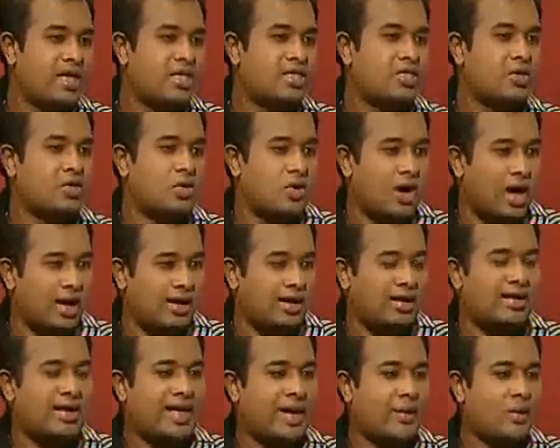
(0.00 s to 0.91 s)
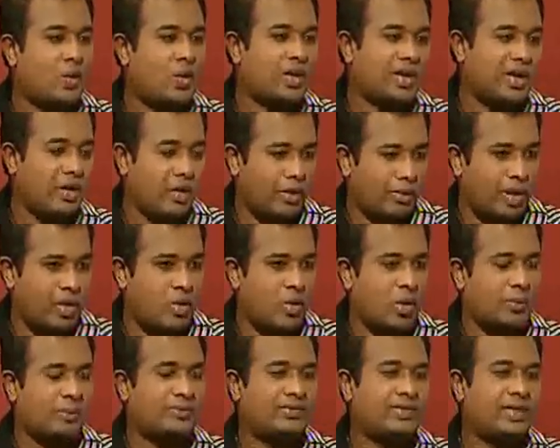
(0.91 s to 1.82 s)
So currently I'm working on my
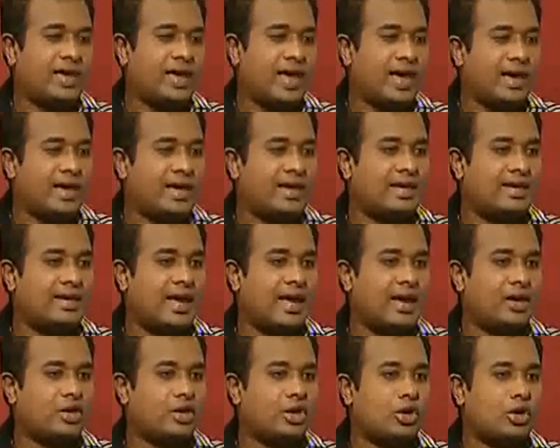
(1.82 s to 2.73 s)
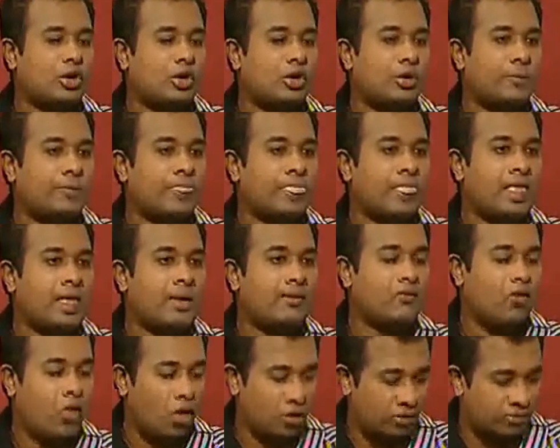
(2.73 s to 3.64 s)
website and, you know,
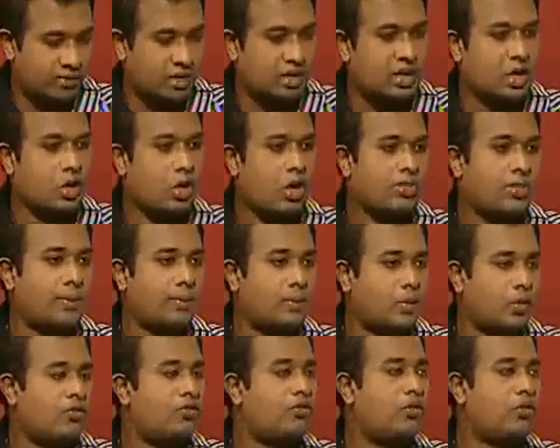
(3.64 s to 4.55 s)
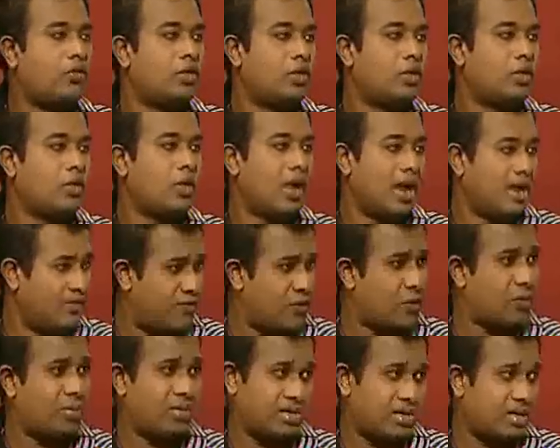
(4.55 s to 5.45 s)
working on the portfolio and
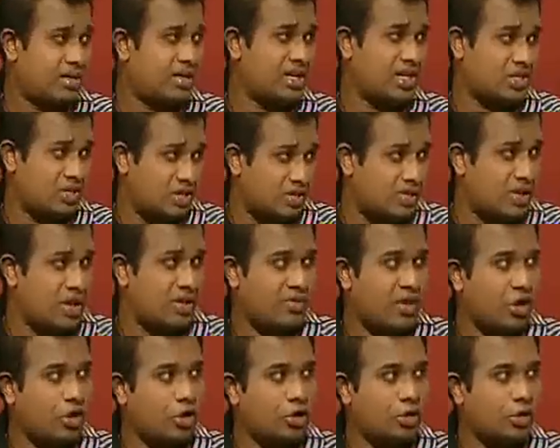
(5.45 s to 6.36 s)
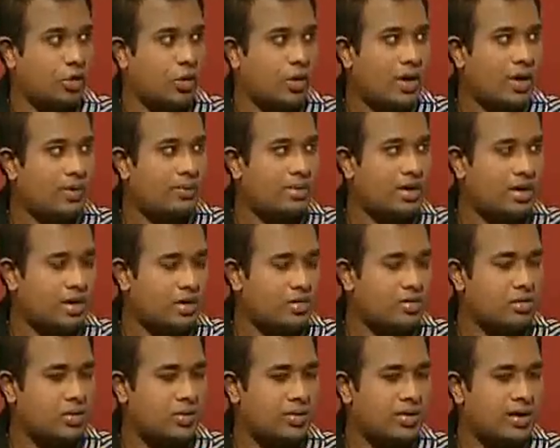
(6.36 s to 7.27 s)
few presentations that we are going to go and
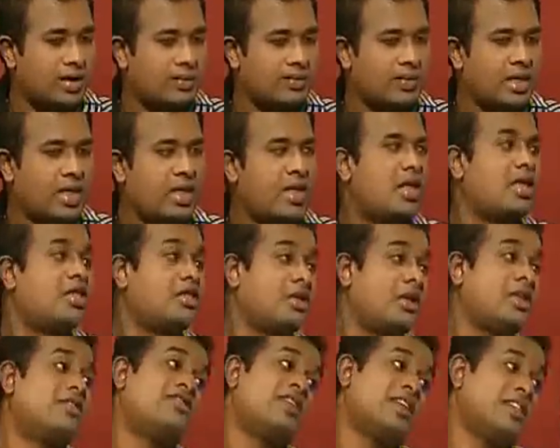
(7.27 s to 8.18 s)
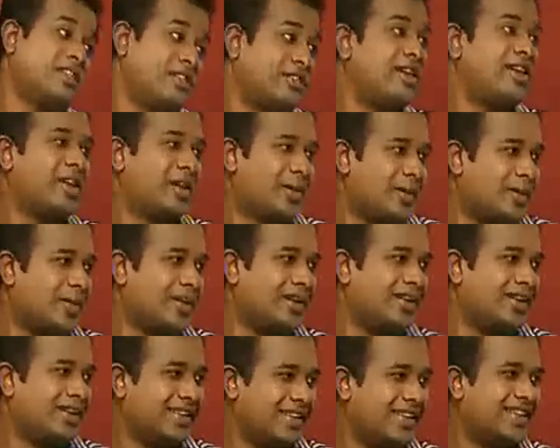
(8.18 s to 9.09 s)
produce over there. So it feels really
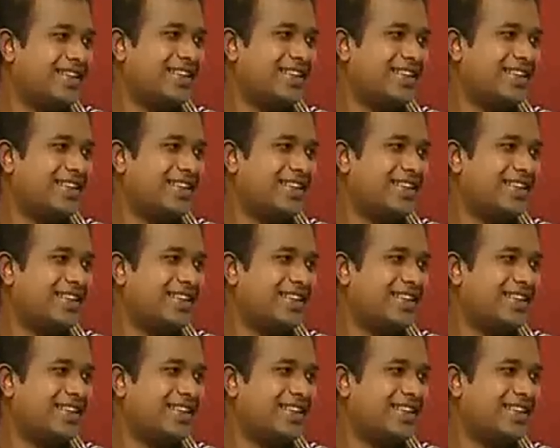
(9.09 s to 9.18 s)
good.